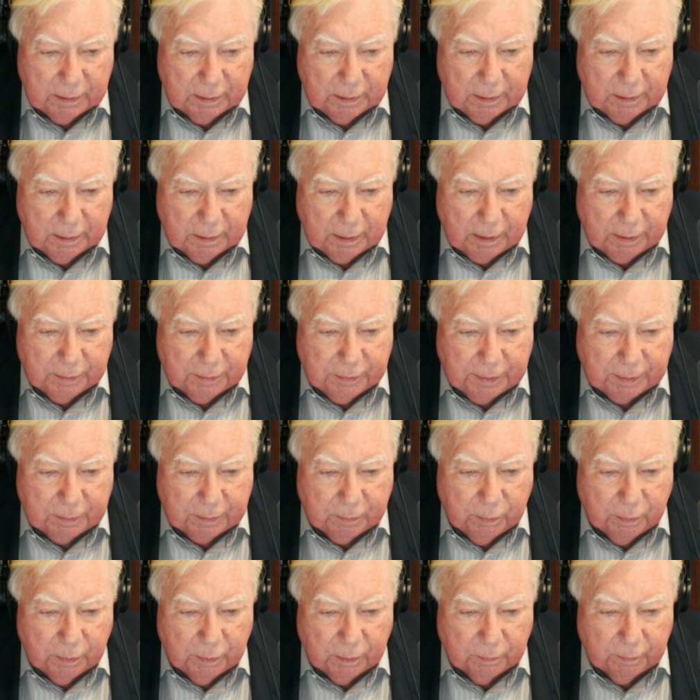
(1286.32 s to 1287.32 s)
I think
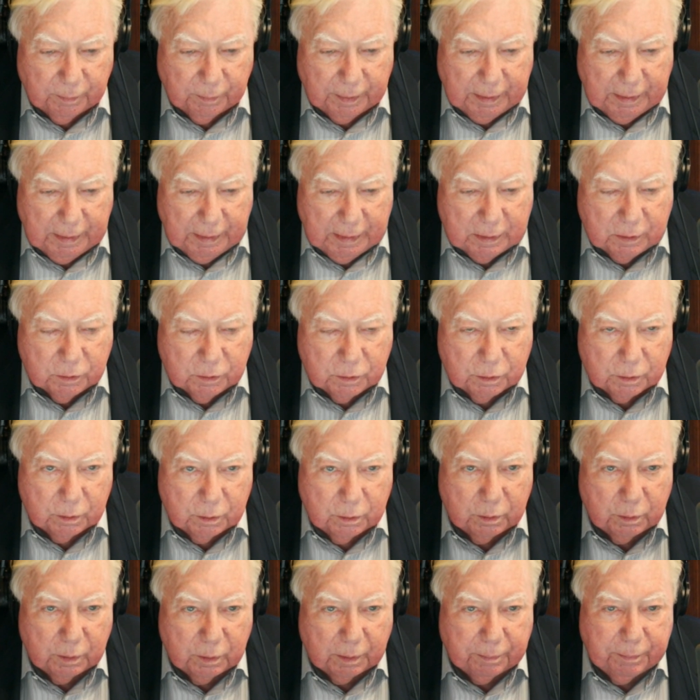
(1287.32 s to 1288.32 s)
we're
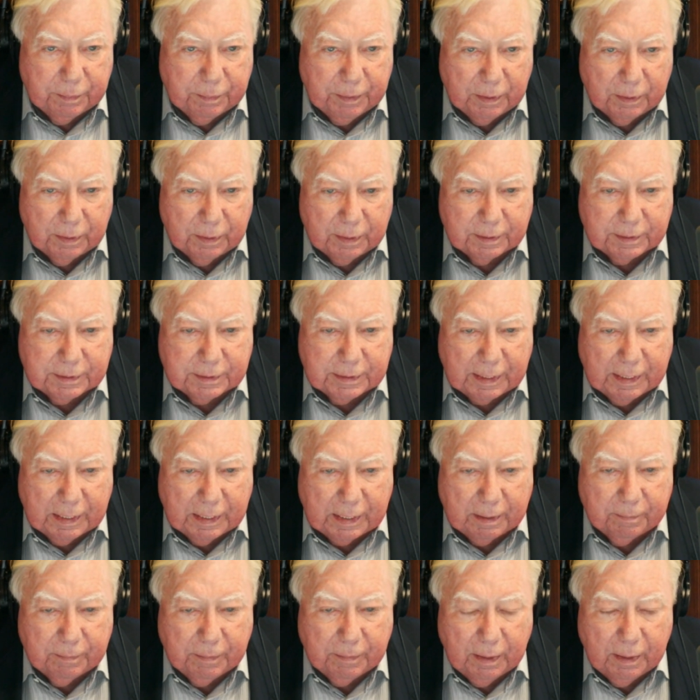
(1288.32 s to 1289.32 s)
into a period of
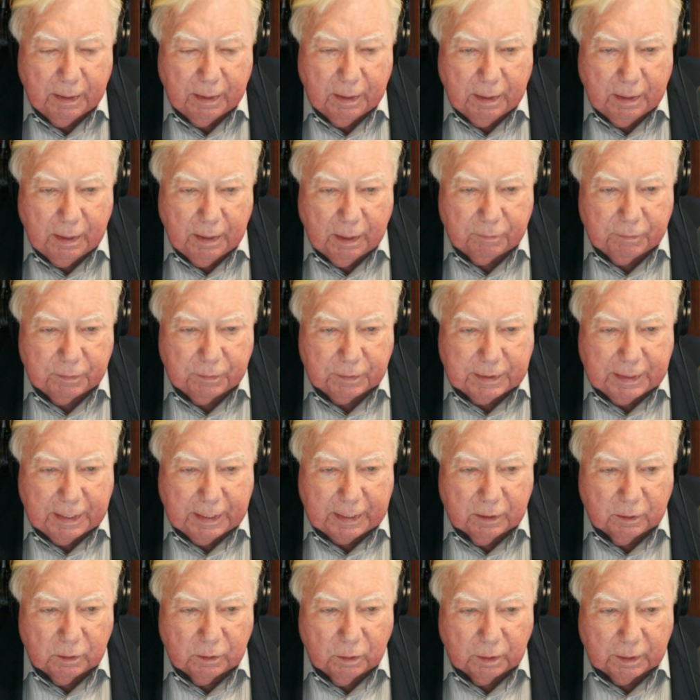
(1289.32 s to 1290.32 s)
time. If you take
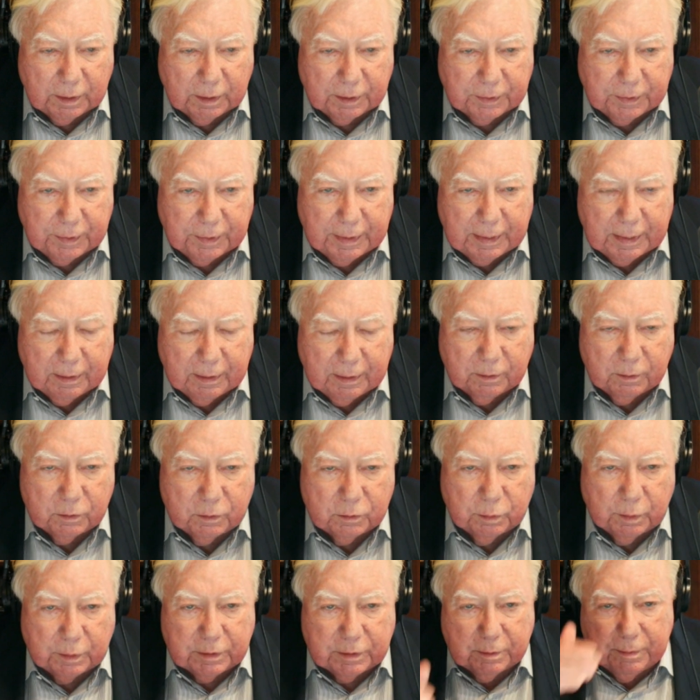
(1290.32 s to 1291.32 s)
a look at the
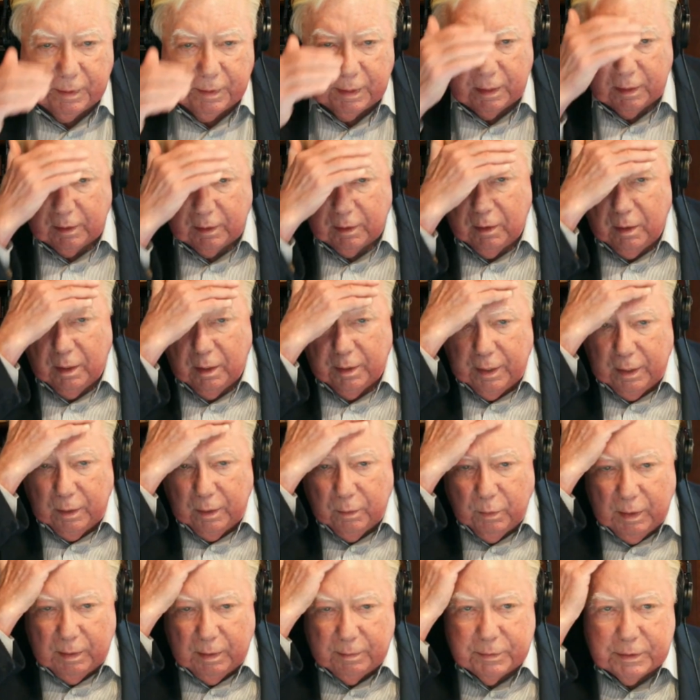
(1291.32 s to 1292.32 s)
Swiss America on our
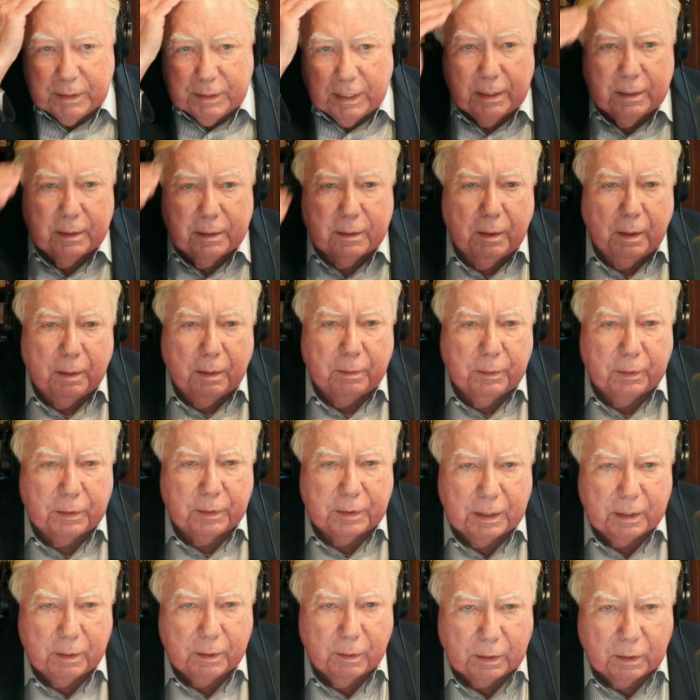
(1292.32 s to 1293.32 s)
website, I'm going to
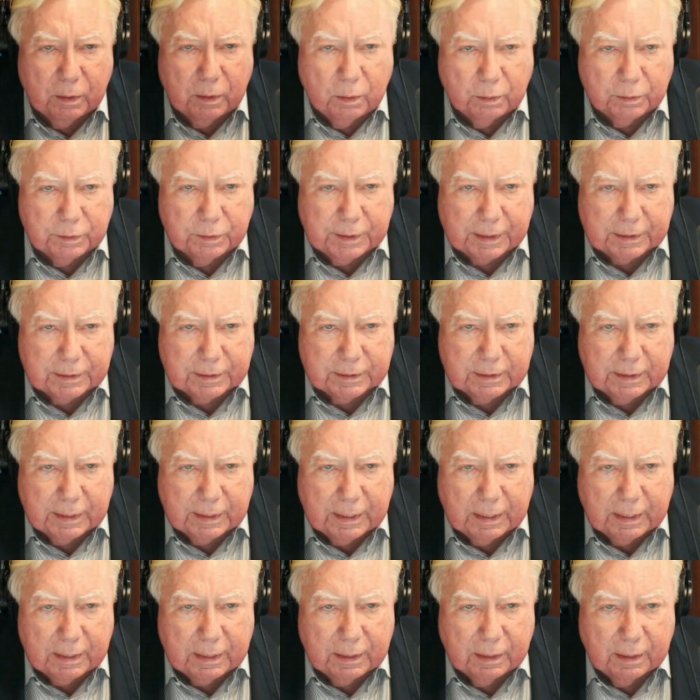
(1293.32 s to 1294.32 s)
tell you what gold's at
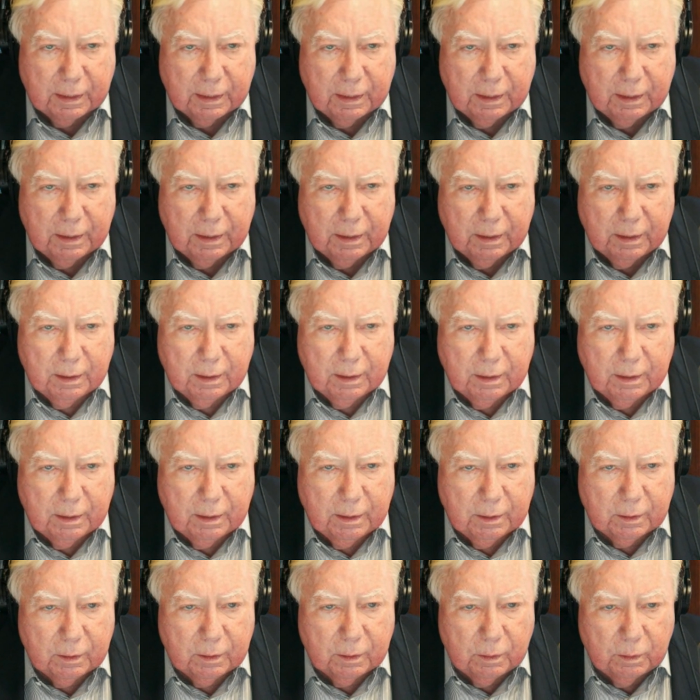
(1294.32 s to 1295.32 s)
today.
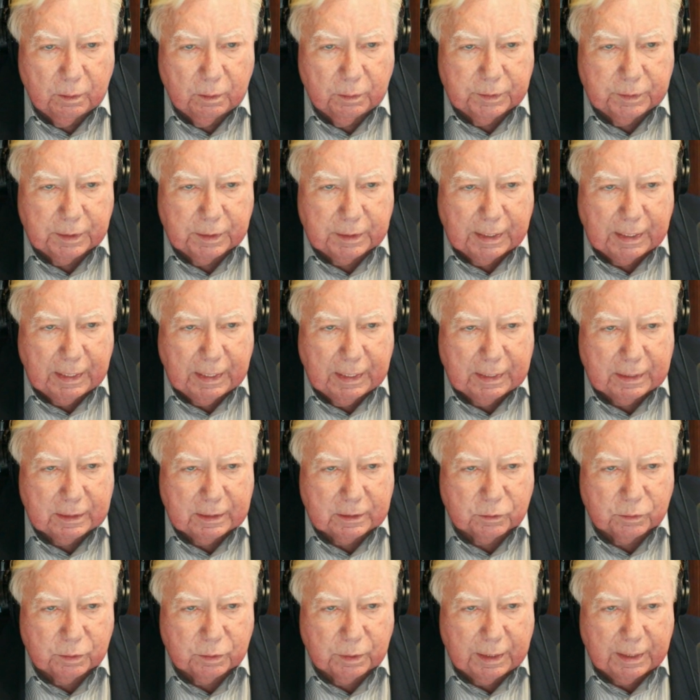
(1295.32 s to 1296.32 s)
Gold today is
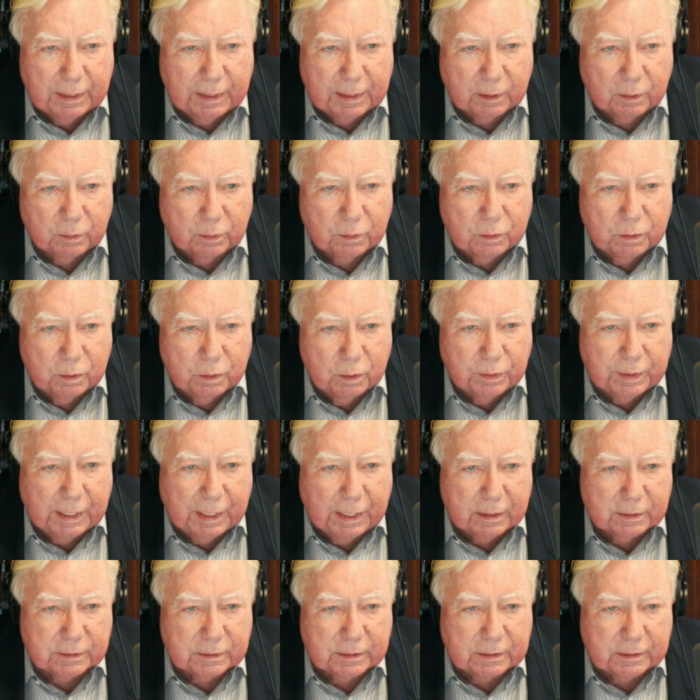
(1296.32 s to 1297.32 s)
trading at
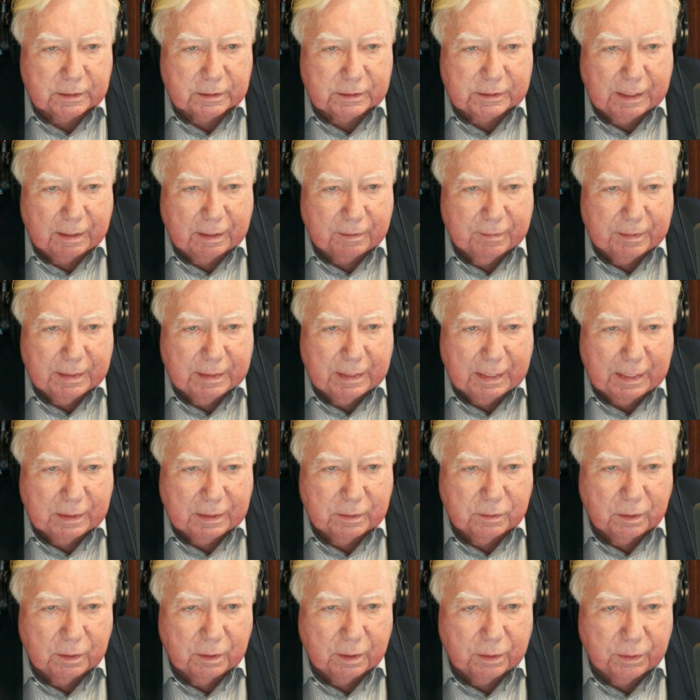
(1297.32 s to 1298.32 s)

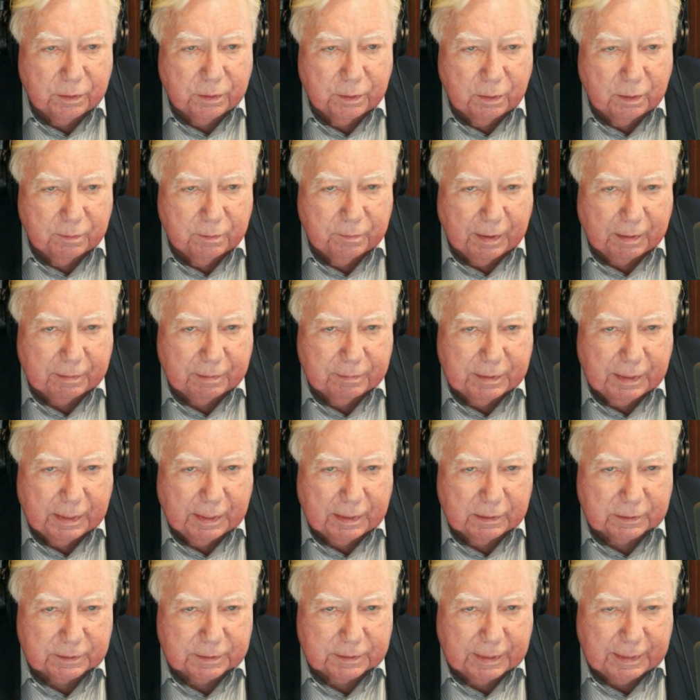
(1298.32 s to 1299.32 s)

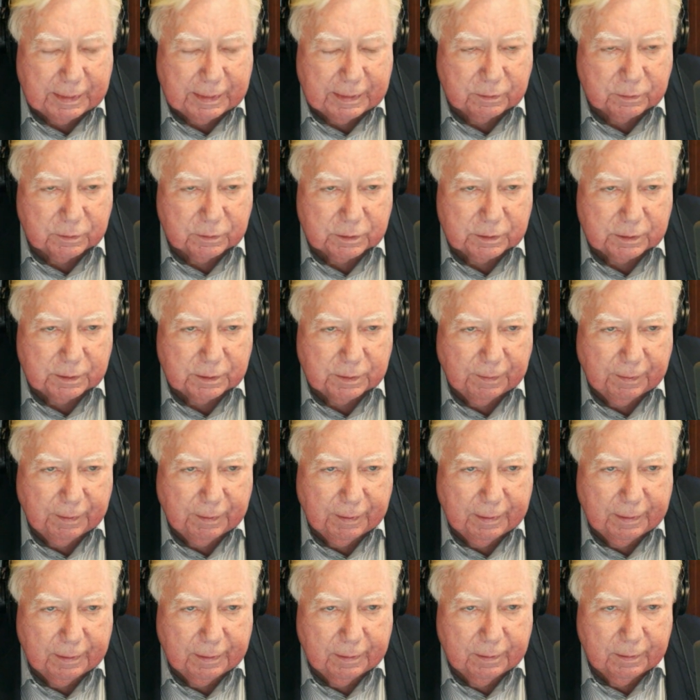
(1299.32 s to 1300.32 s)
$2,735 an ounce.
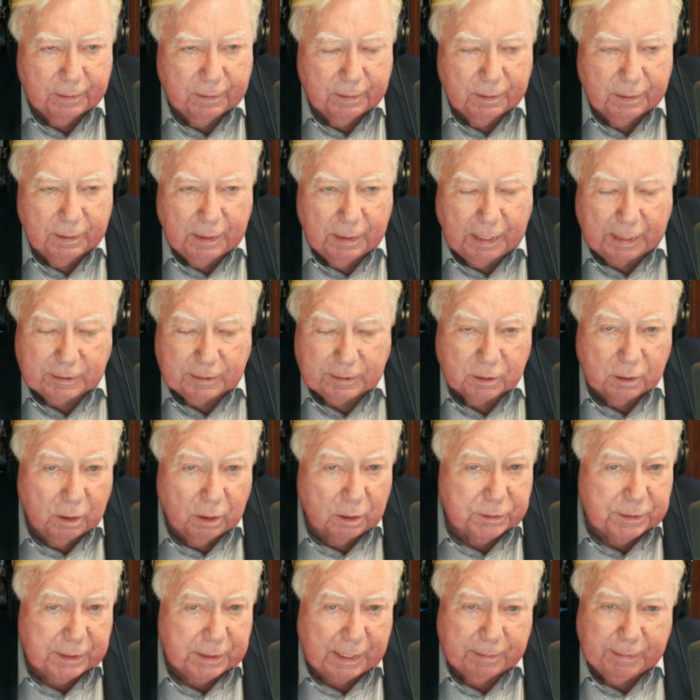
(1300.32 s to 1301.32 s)
That's an
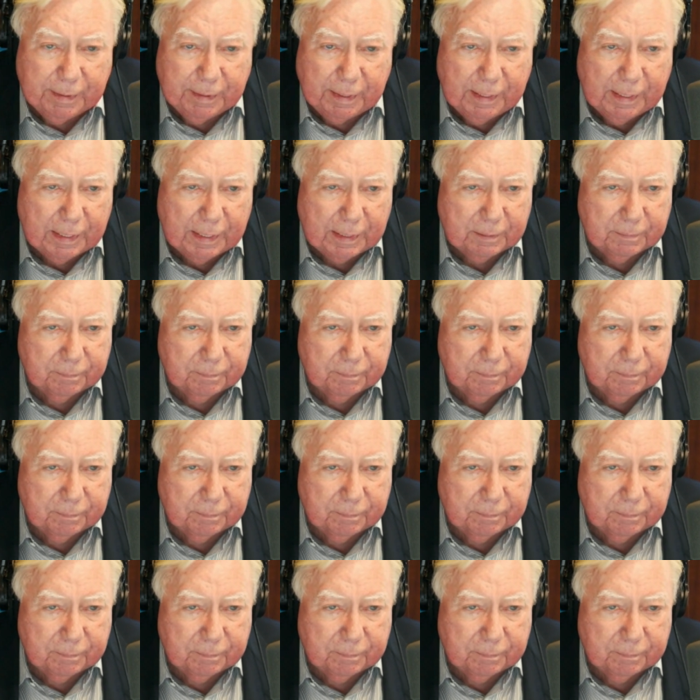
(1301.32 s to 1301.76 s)
all-time high.